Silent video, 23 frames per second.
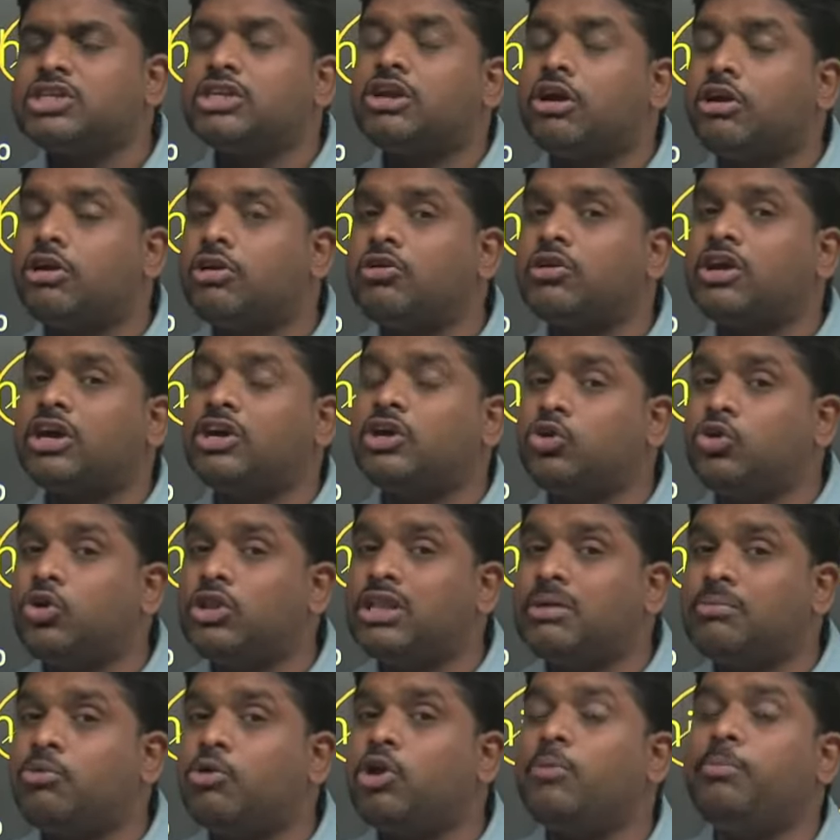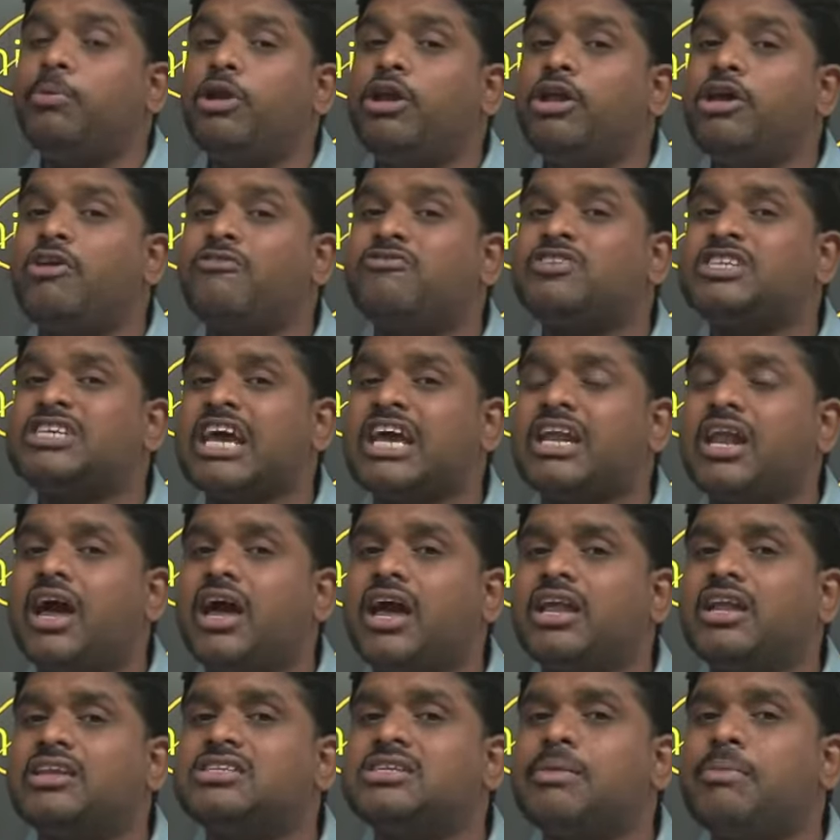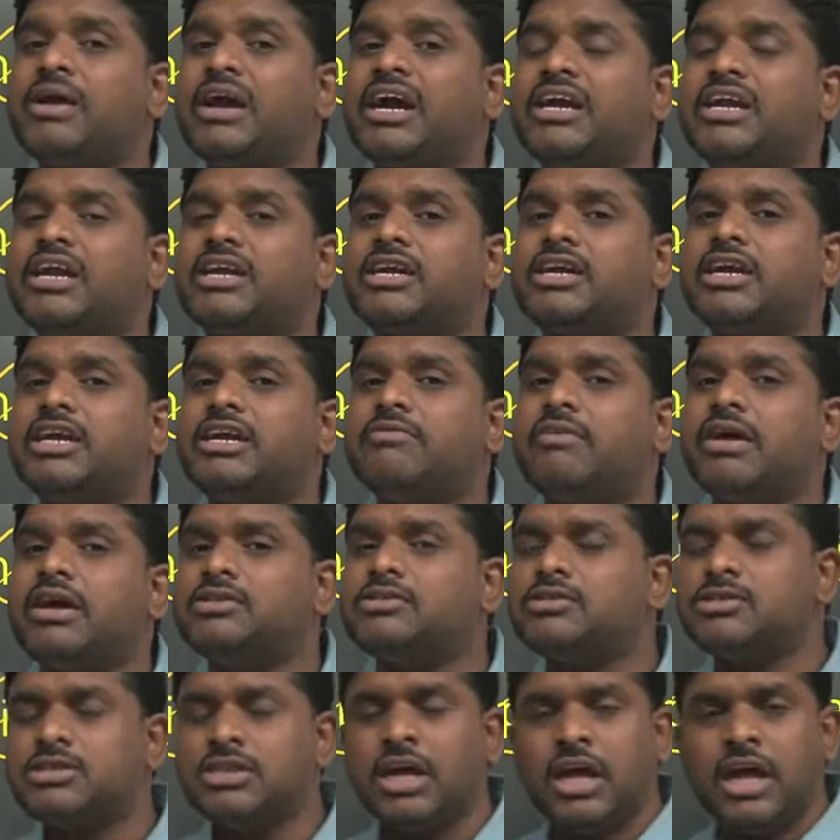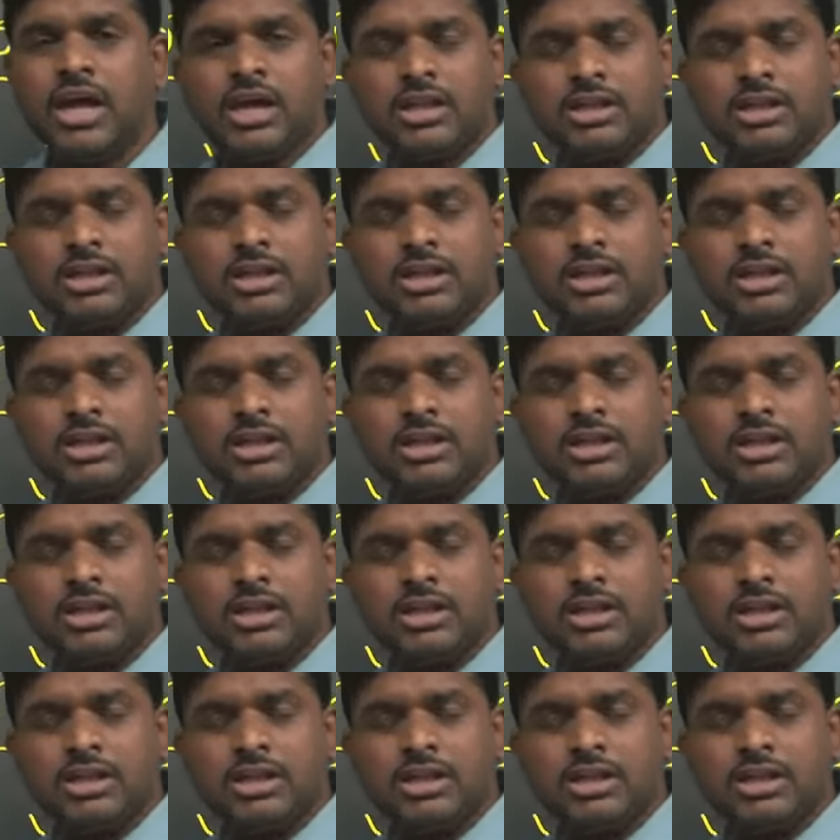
in order to control the monopoly of China in semiconductor devices,